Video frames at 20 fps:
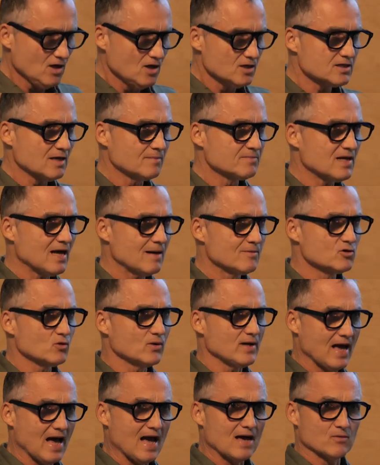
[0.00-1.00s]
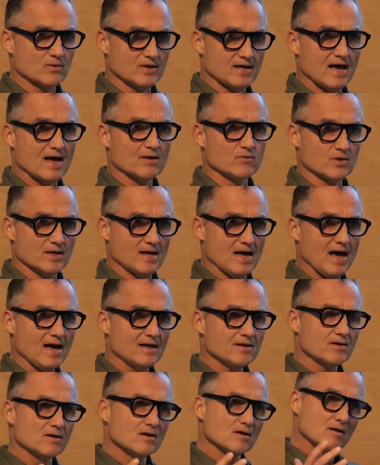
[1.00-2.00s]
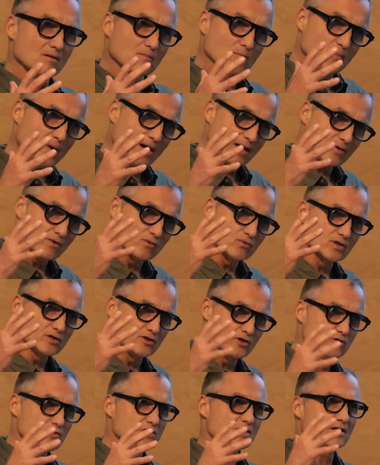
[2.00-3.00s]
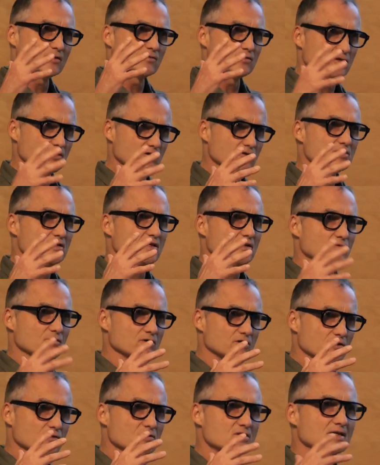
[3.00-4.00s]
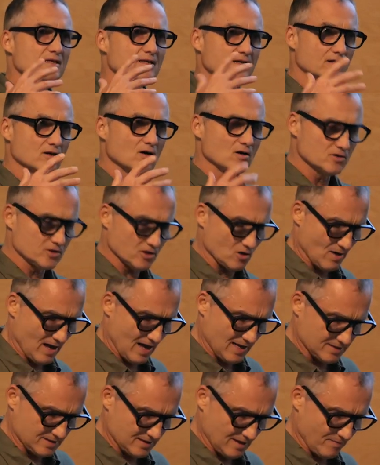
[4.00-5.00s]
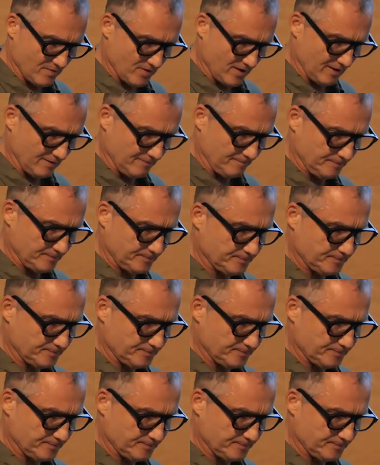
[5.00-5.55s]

sometimes we add, we add, we add, but reducing, reducing, reducing can also add something.